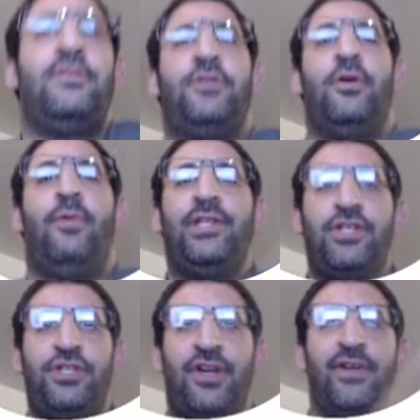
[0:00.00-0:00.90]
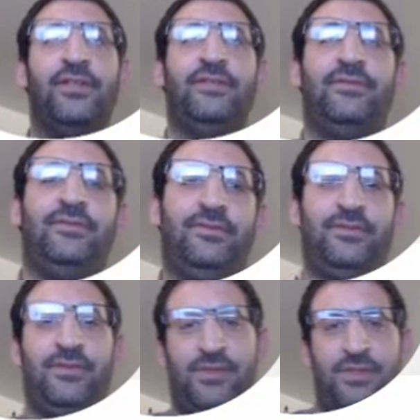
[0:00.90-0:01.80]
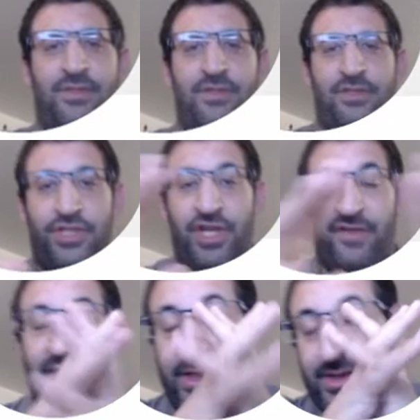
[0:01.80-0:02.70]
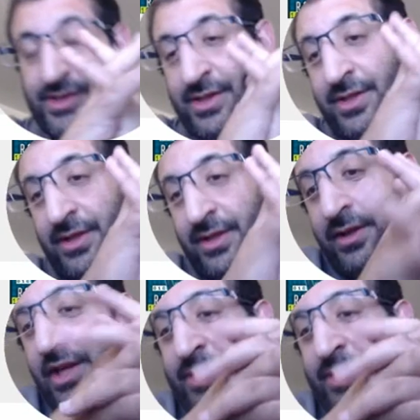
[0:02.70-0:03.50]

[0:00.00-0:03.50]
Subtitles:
So what is Java? Java is